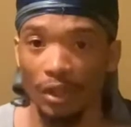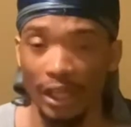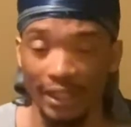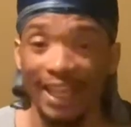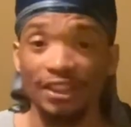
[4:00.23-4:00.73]

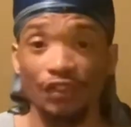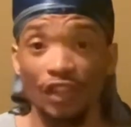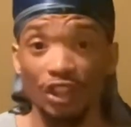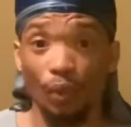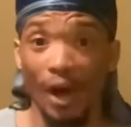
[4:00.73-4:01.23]
And that's the
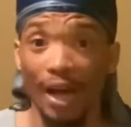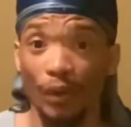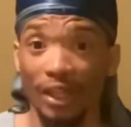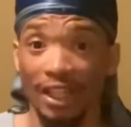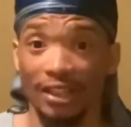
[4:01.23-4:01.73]
reason why we
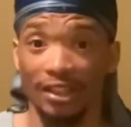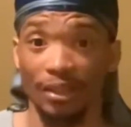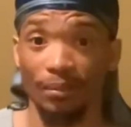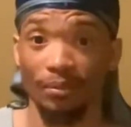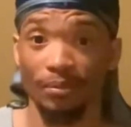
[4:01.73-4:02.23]
elected
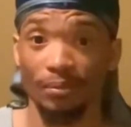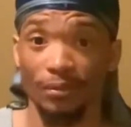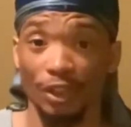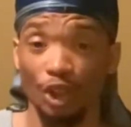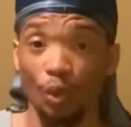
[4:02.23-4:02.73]
them,
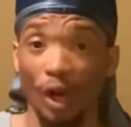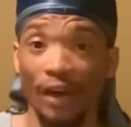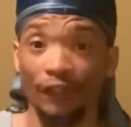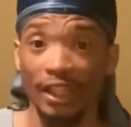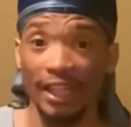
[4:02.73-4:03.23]
to do
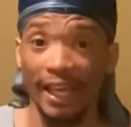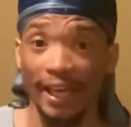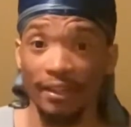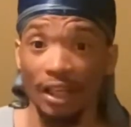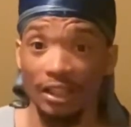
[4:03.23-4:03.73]
whatever they
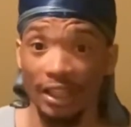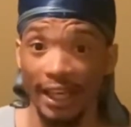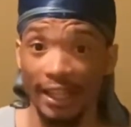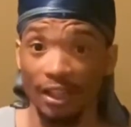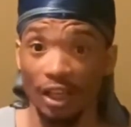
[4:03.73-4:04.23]
can to
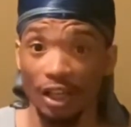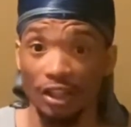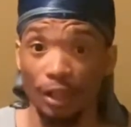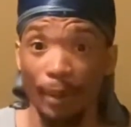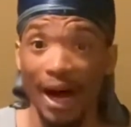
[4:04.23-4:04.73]
get
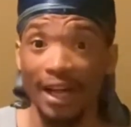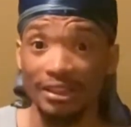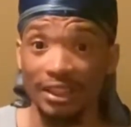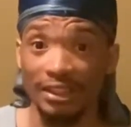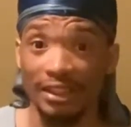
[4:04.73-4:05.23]
the
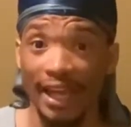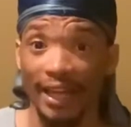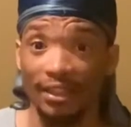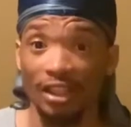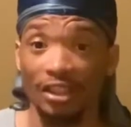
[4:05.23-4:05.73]
policies
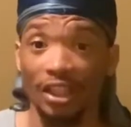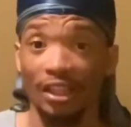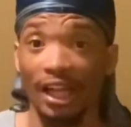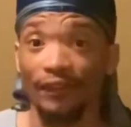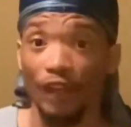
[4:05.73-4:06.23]
that the
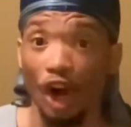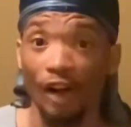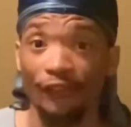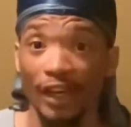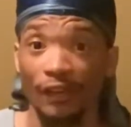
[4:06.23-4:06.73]
left are
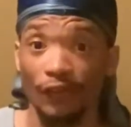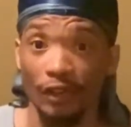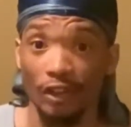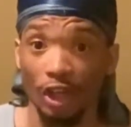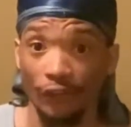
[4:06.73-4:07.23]
in
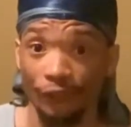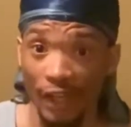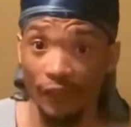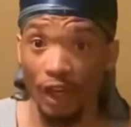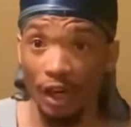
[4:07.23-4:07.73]
favor
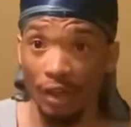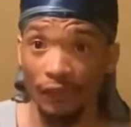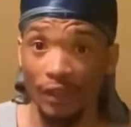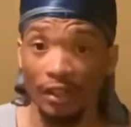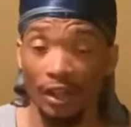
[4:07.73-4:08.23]
of
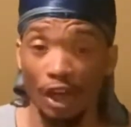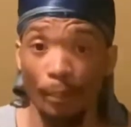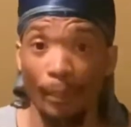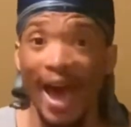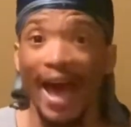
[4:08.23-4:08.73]

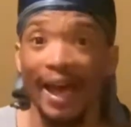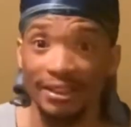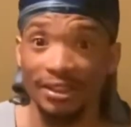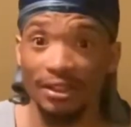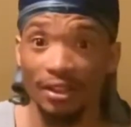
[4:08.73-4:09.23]

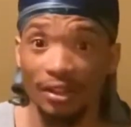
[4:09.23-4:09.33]
passed.